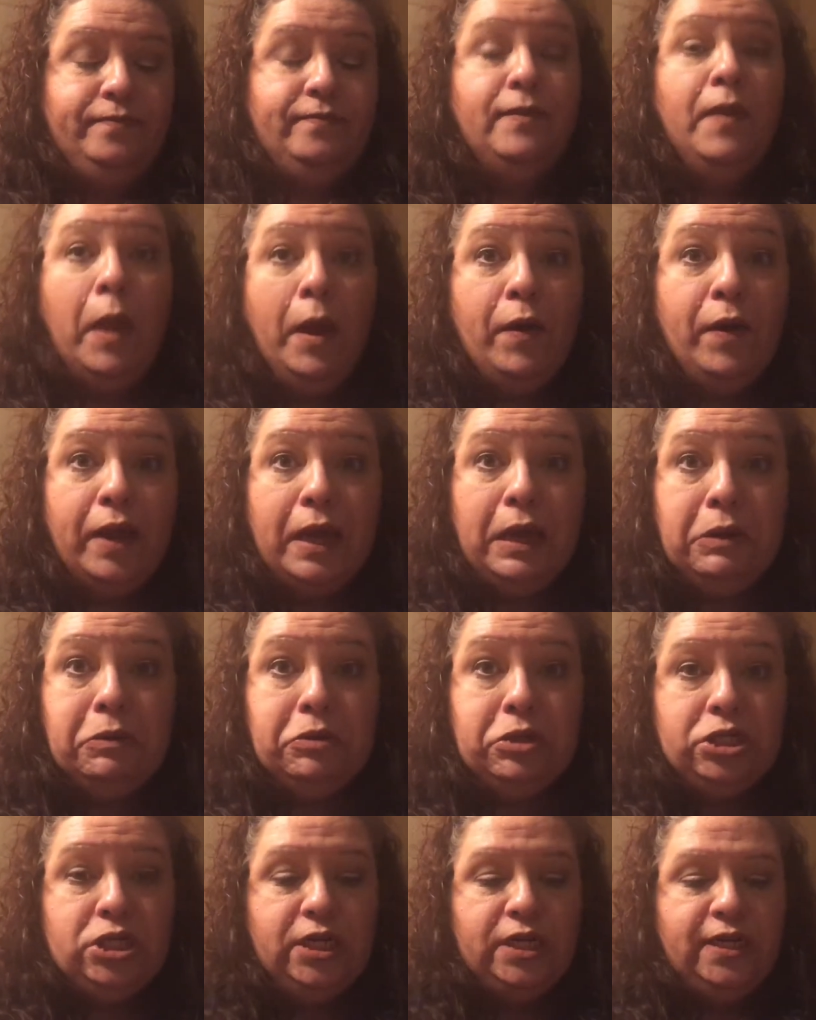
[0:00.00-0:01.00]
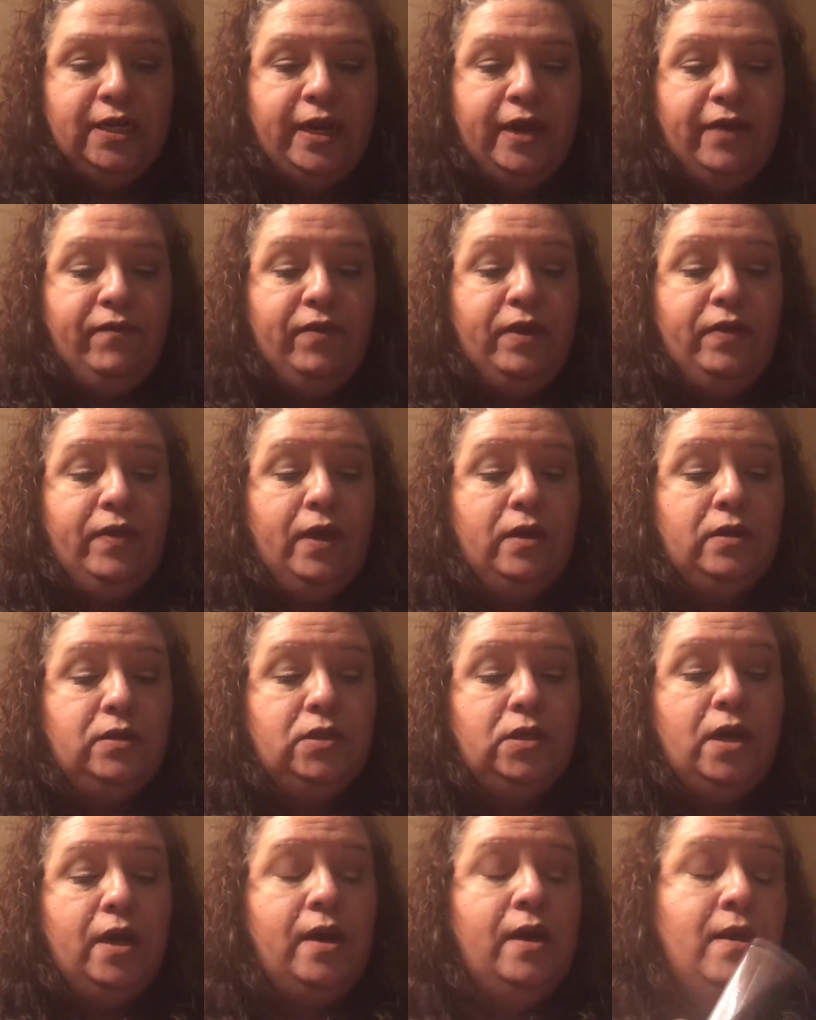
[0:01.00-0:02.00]
Now I kind of wish I didn't have anything
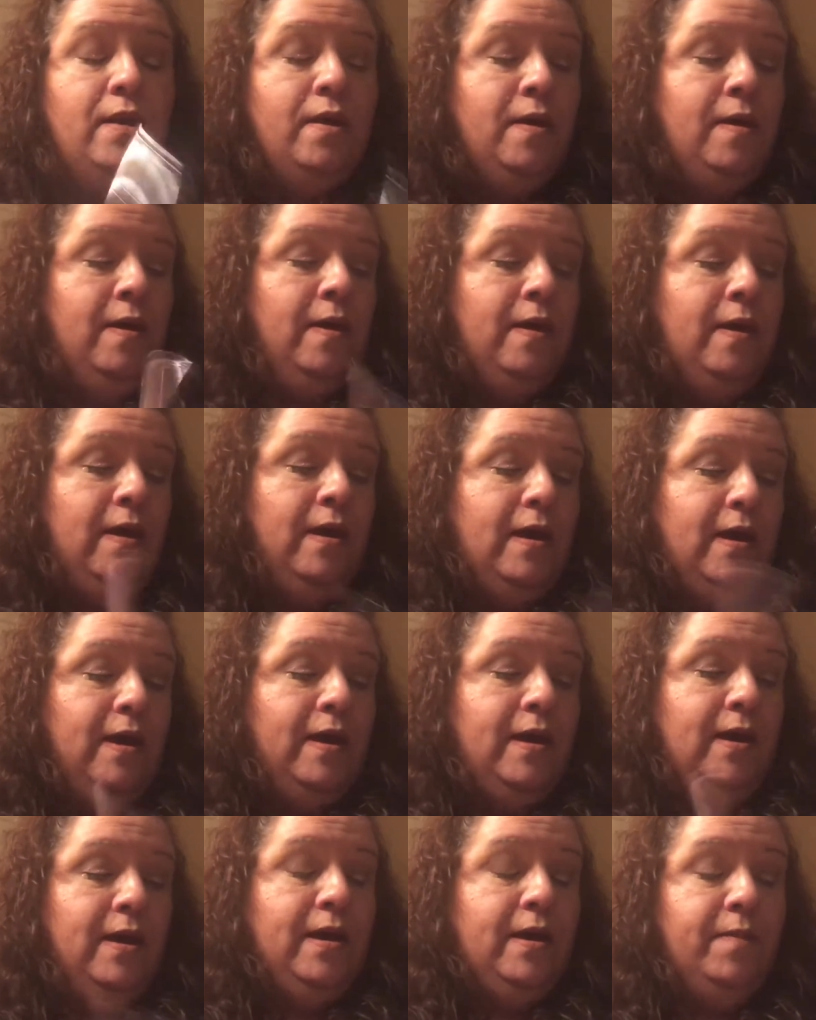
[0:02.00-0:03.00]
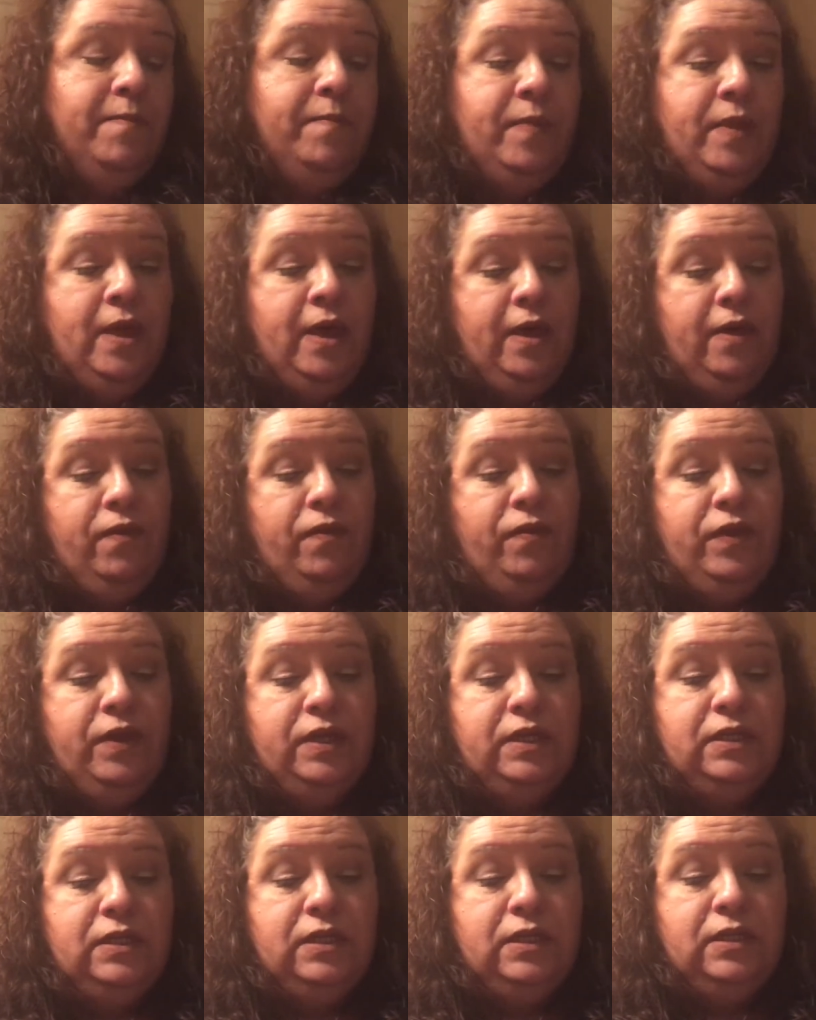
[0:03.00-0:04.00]
else on.
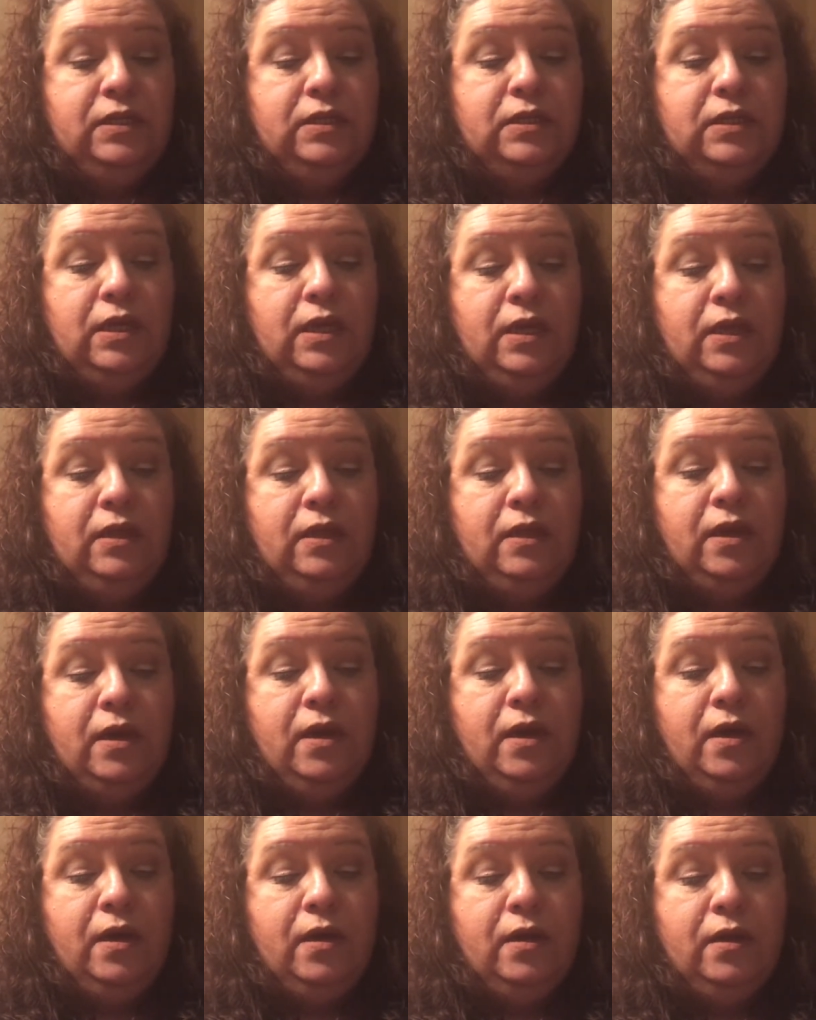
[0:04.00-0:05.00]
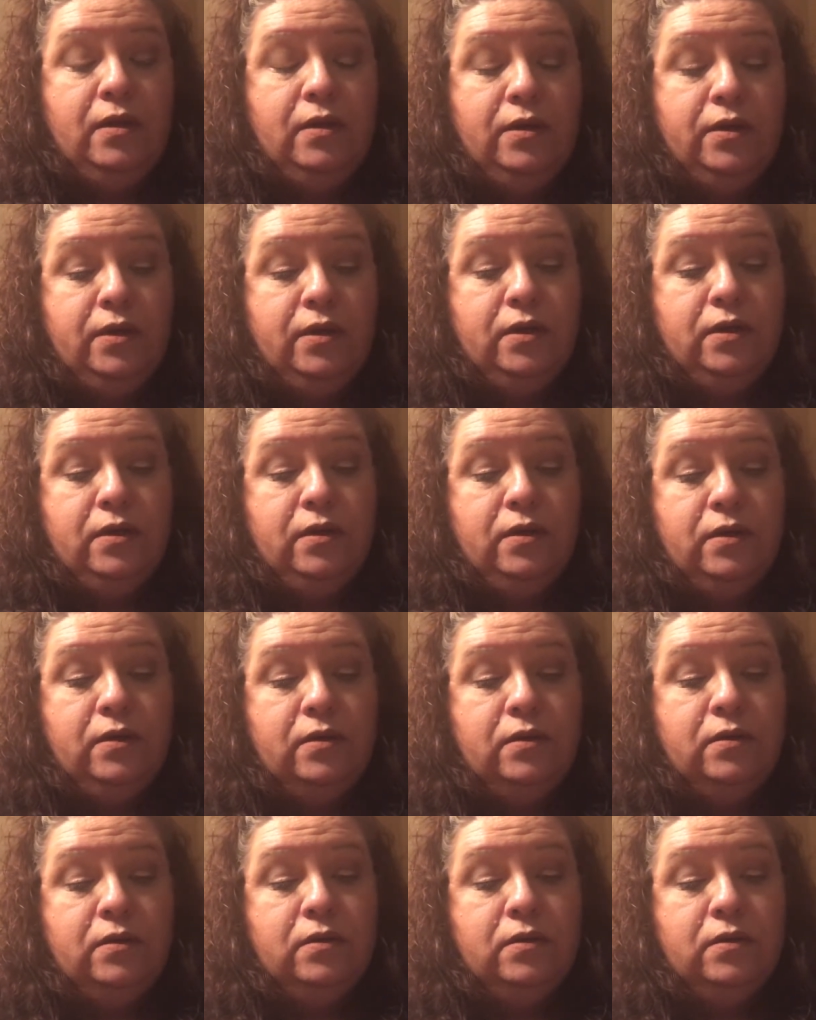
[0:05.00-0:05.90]
This is in the color,